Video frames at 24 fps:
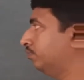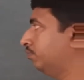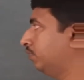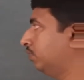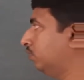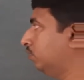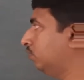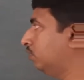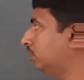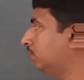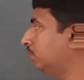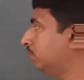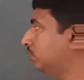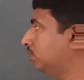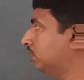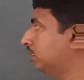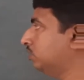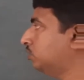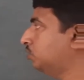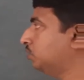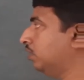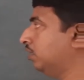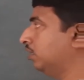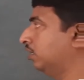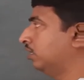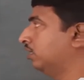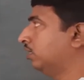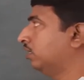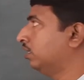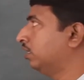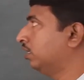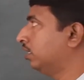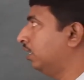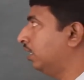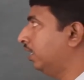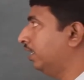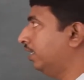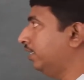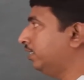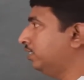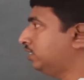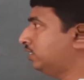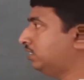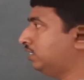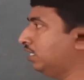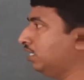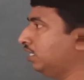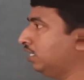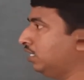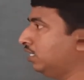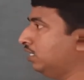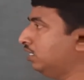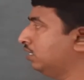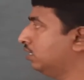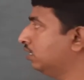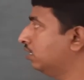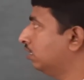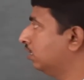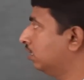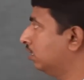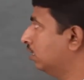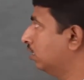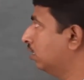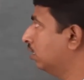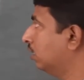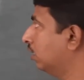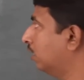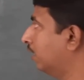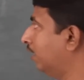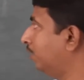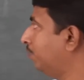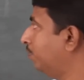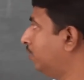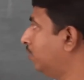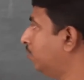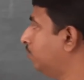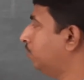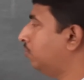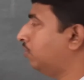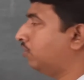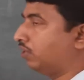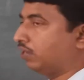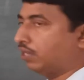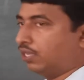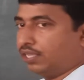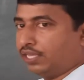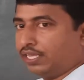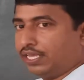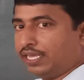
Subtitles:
But what about this one? It is C double bond